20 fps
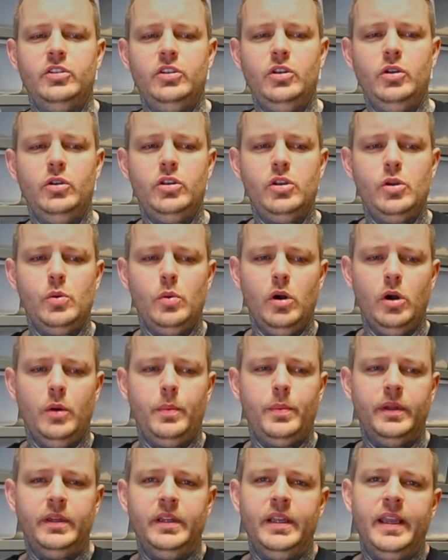you
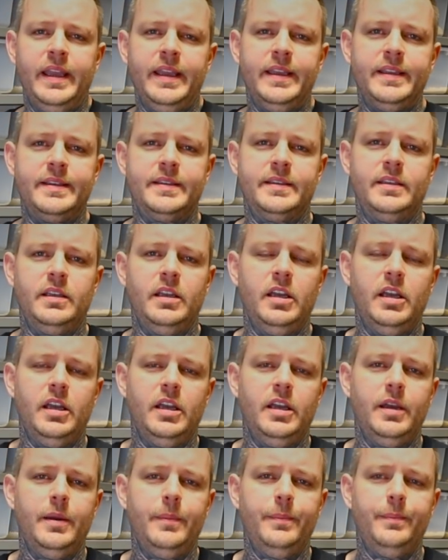open his
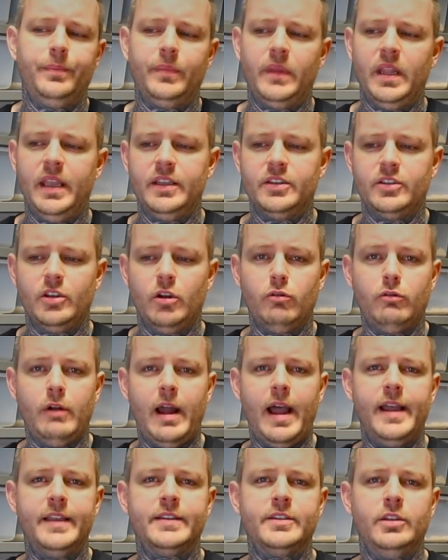
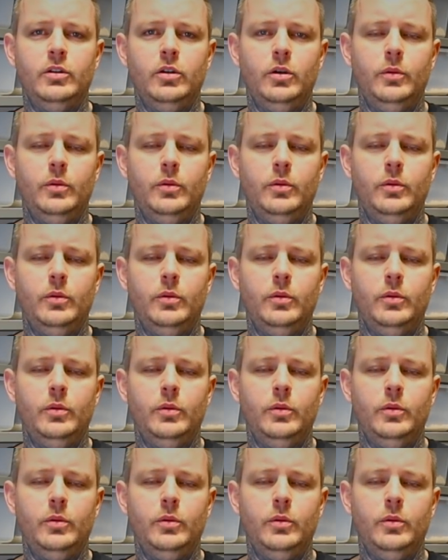horizon